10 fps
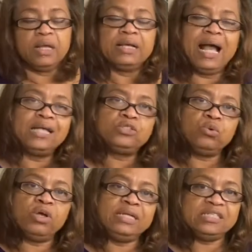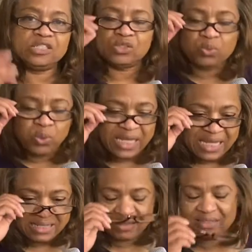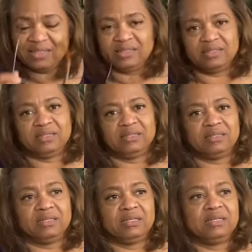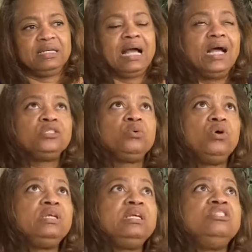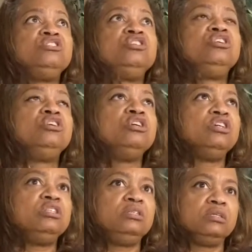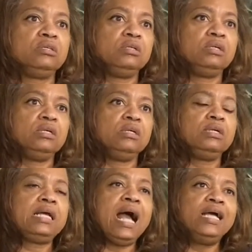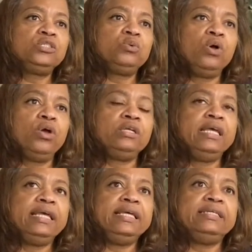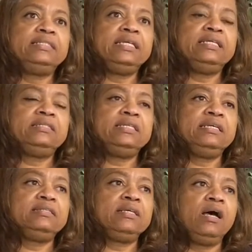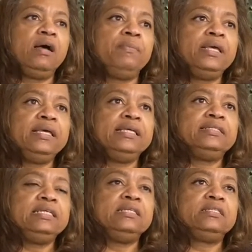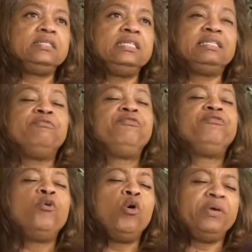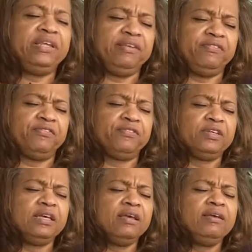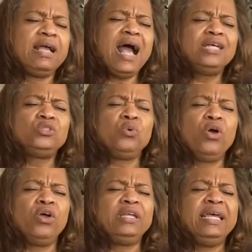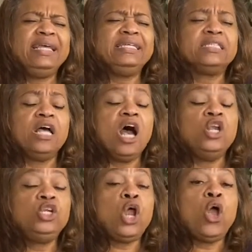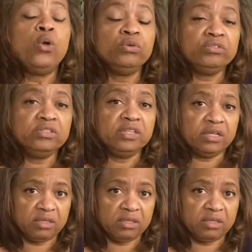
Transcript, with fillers: God's word is sweet, God's word is good. God's word is is is um is is is informative. God's word is learned.